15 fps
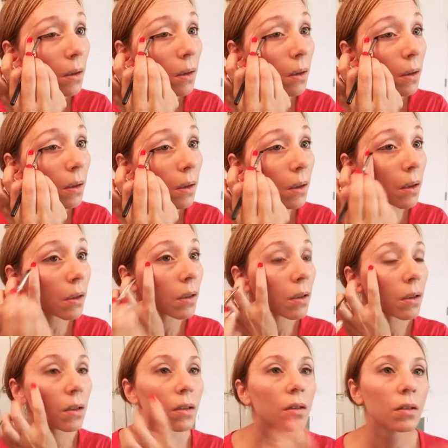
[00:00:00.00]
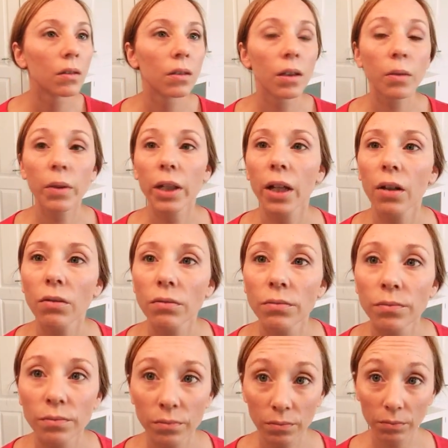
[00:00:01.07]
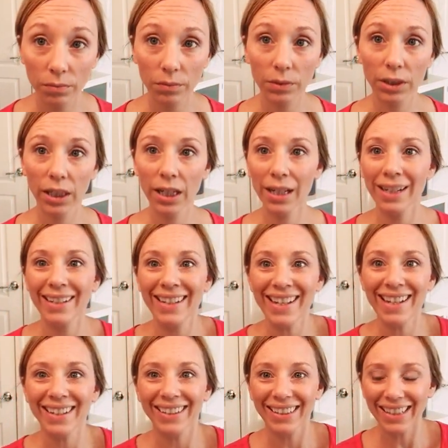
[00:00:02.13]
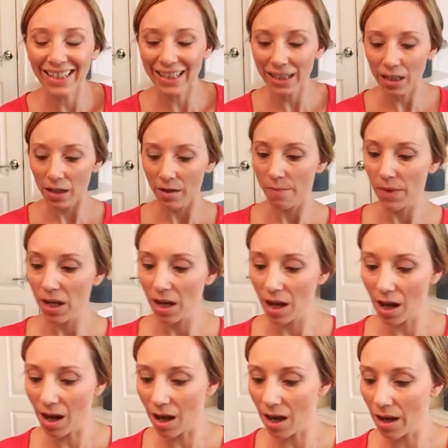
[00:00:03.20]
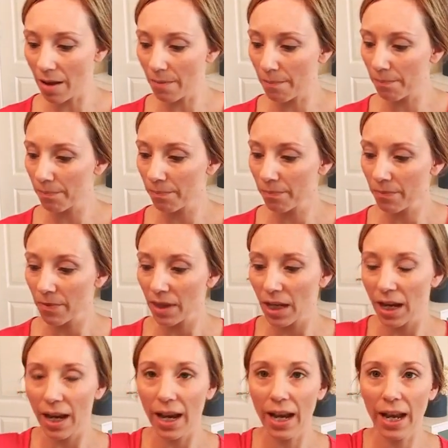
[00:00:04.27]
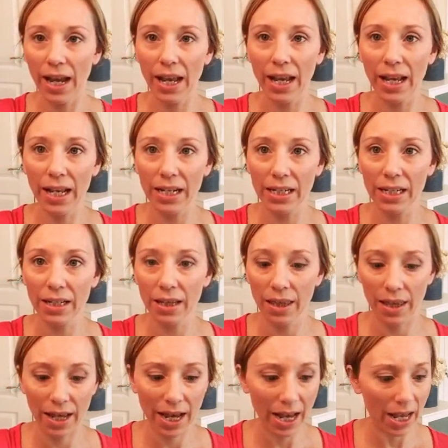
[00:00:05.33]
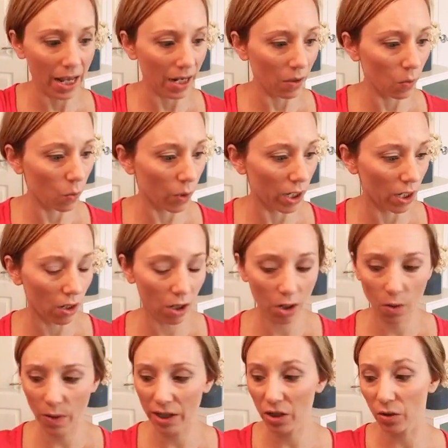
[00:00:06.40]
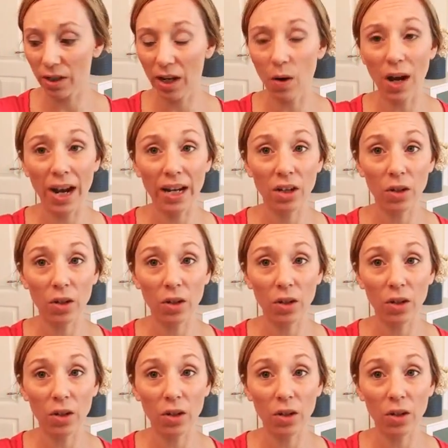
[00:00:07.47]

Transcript: There we go. See? Done. Ding. And then we are going to, now